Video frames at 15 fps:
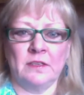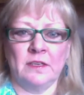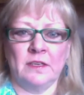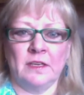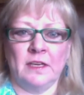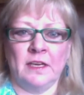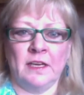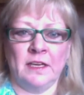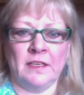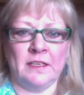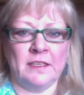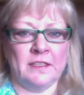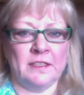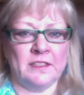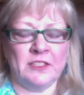
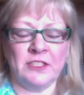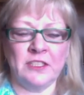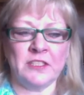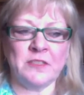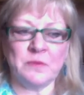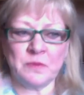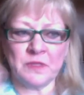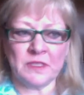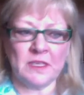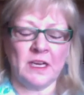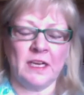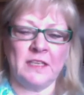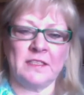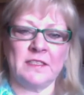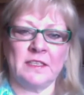And she doesn't
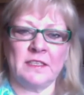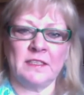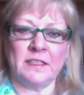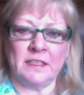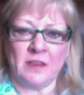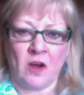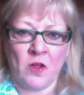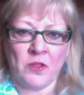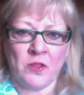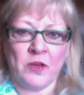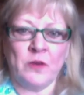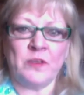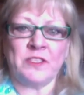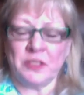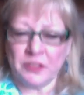realize that
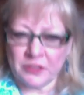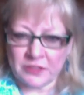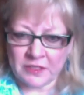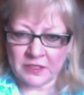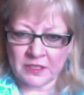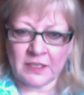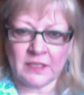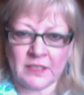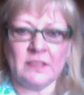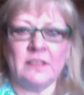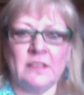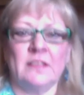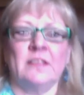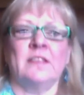although it's a good thing,